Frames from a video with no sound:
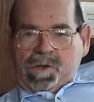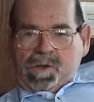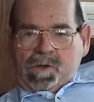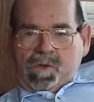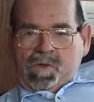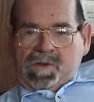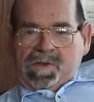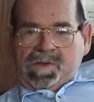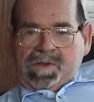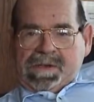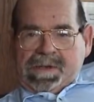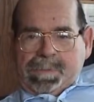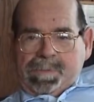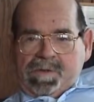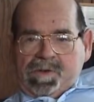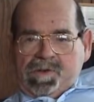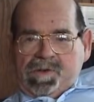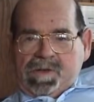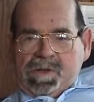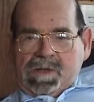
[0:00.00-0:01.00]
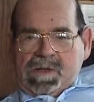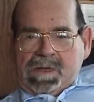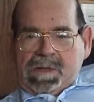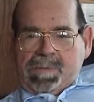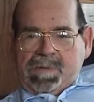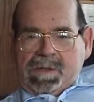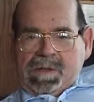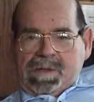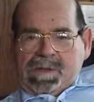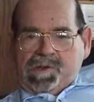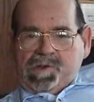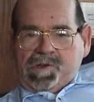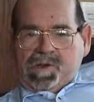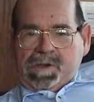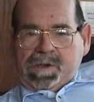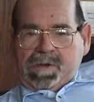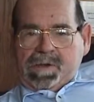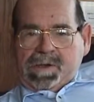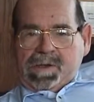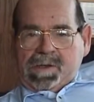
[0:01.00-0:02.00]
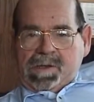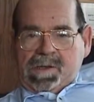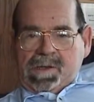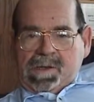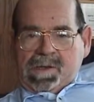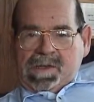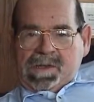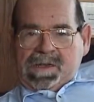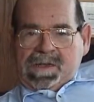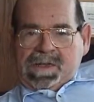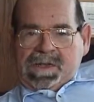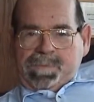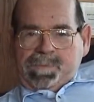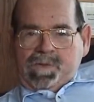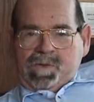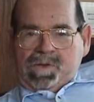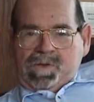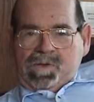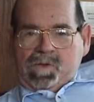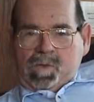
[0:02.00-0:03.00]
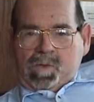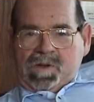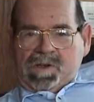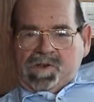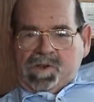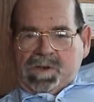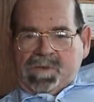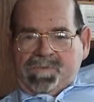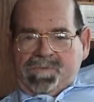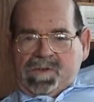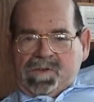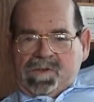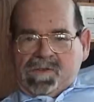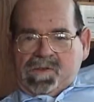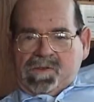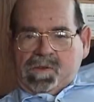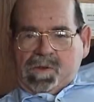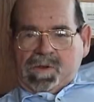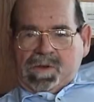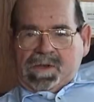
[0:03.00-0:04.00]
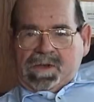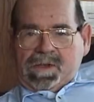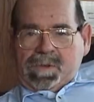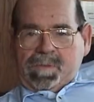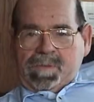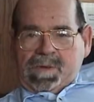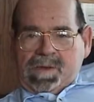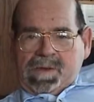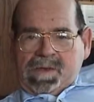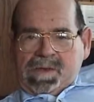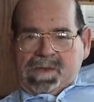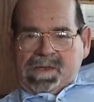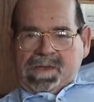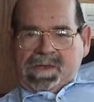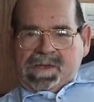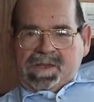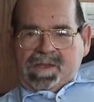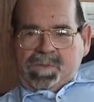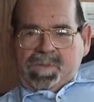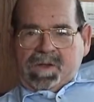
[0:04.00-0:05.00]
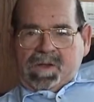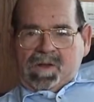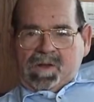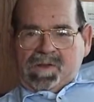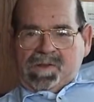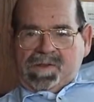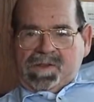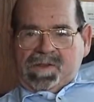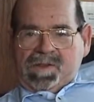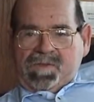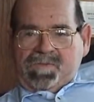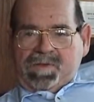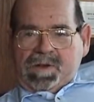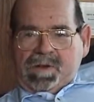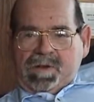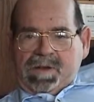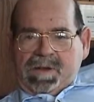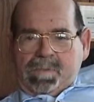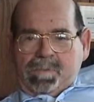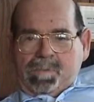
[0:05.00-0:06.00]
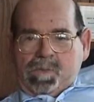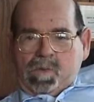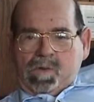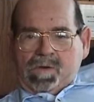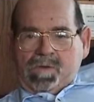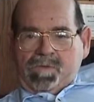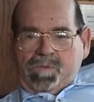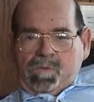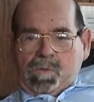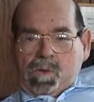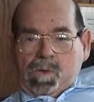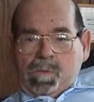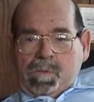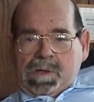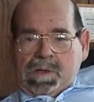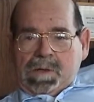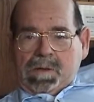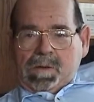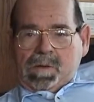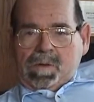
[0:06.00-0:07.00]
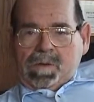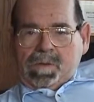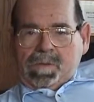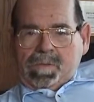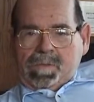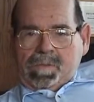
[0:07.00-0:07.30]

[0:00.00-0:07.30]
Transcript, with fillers: who established the common lectionary, have put so much emphasis on him is because he's a very important role model.